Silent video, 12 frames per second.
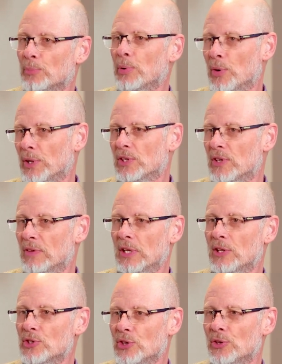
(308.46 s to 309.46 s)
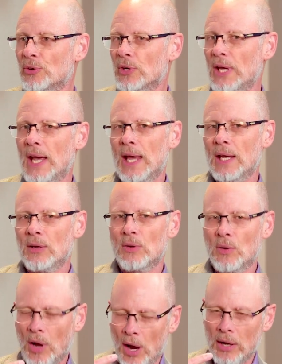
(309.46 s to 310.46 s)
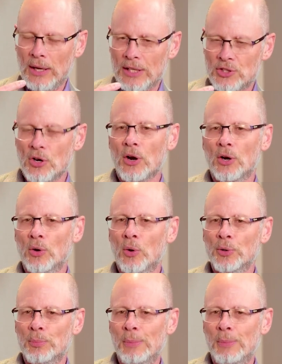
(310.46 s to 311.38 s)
the productivity and the security. And it's our goal to